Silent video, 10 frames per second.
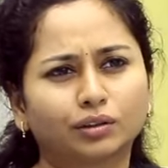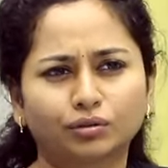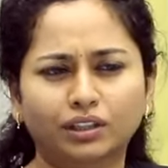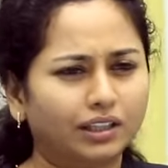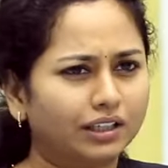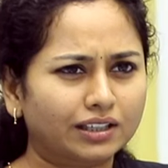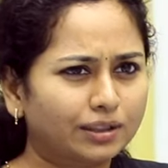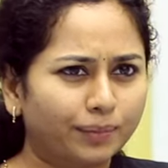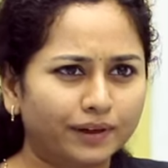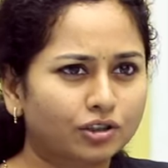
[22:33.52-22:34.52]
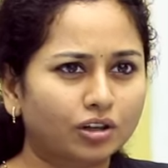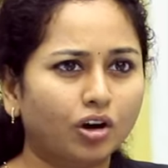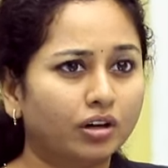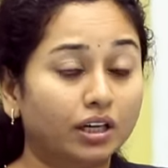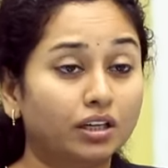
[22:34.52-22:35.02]
Do you take it as a pressure
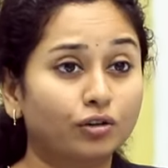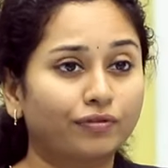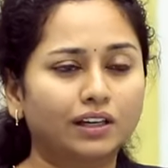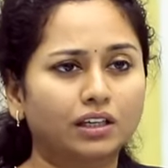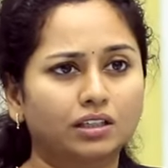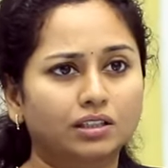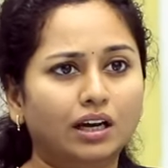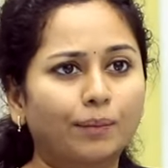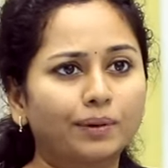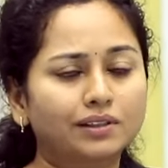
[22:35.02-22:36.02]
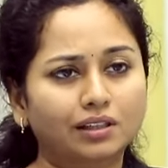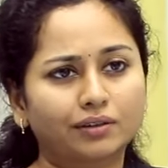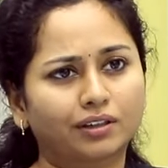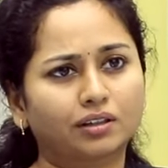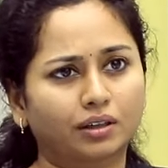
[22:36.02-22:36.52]
or you feel it's a
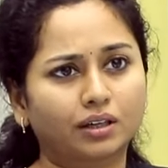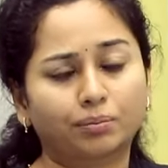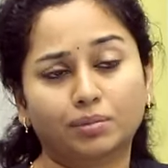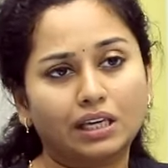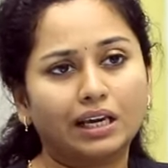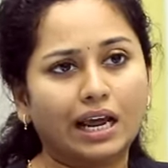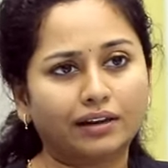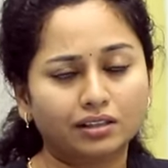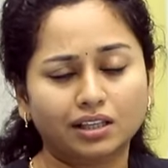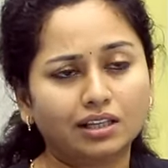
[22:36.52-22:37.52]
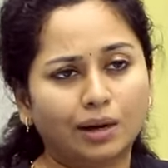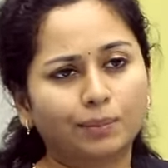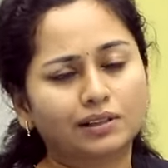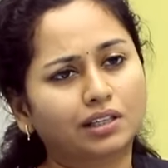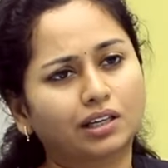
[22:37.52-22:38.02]
compulsory for uh, being an actress the
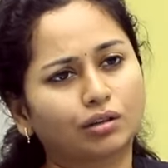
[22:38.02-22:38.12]
compulsory